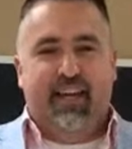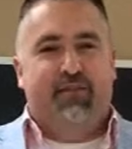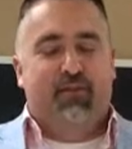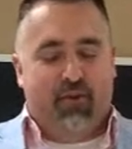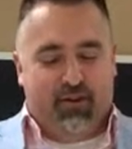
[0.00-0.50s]

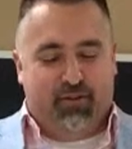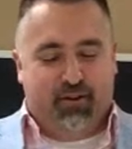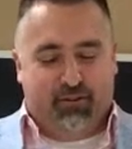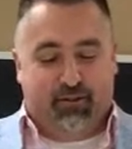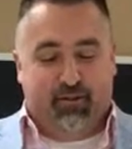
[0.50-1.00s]
even one of
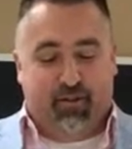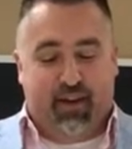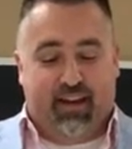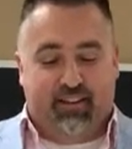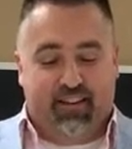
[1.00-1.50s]
those two
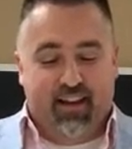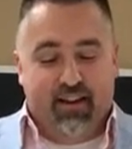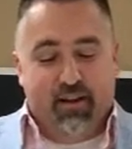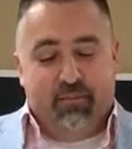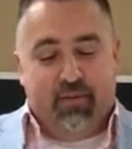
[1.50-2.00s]
things.
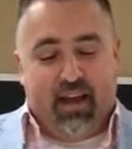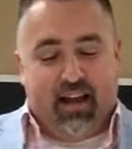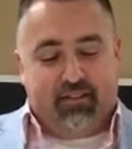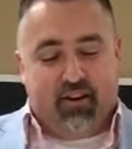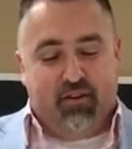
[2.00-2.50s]
They
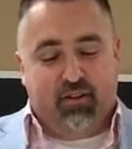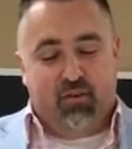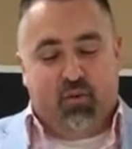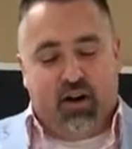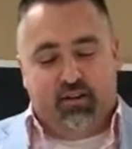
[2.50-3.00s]
ask only
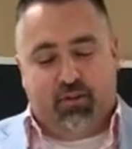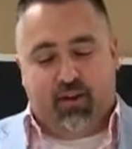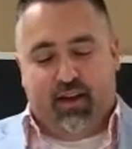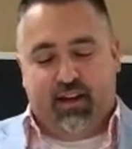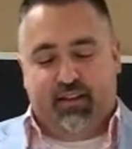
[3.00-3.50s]
one
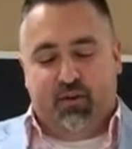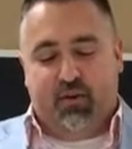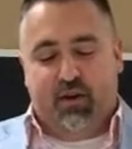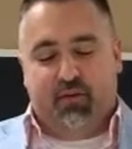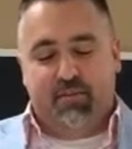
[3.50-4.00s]
thing, that
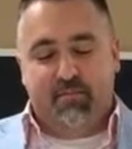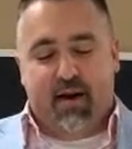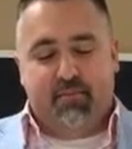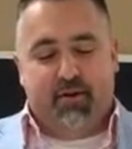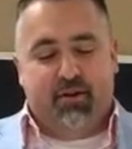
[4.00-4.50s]
we
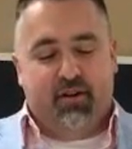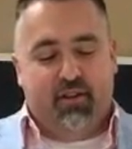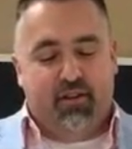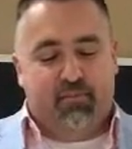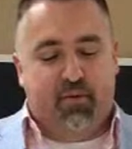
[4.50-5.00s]
remember
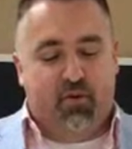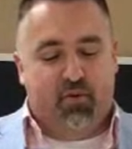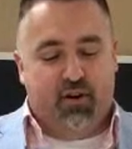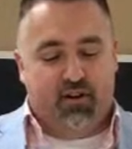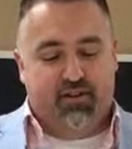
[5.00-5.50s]
the
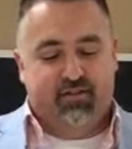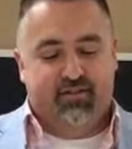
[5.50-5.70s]
poor,